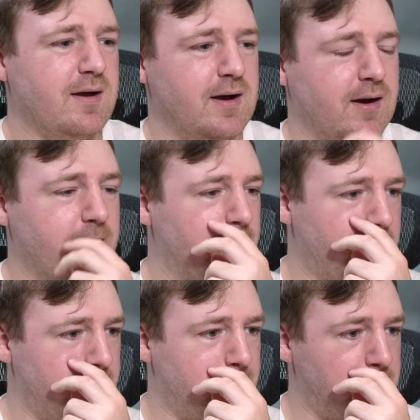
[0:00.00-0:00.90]

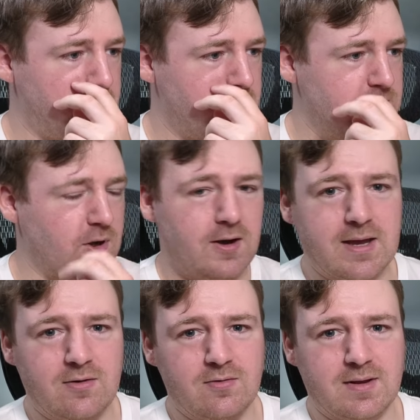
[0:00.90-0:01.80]

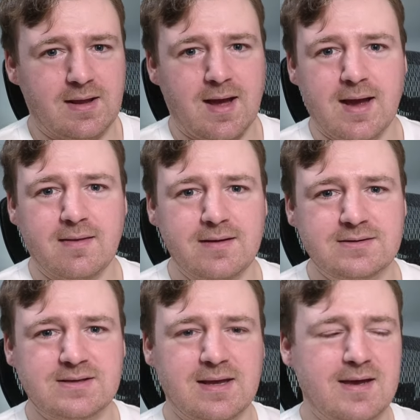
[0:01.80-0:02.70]
knockout, like,
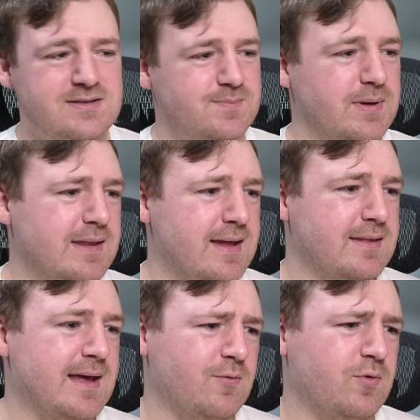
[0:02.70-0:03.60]
highlights, I guess. But
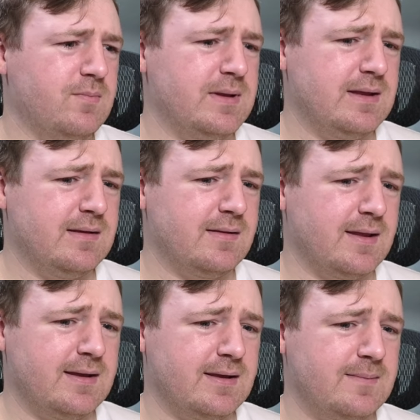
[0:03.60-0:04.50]
that would be,
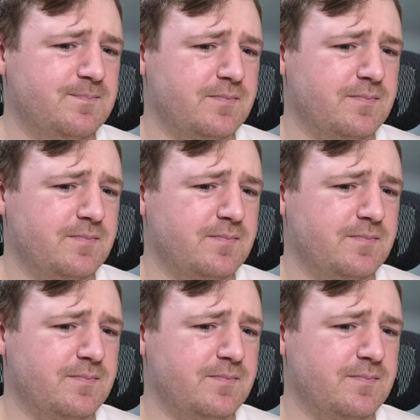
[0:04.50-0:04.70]
like,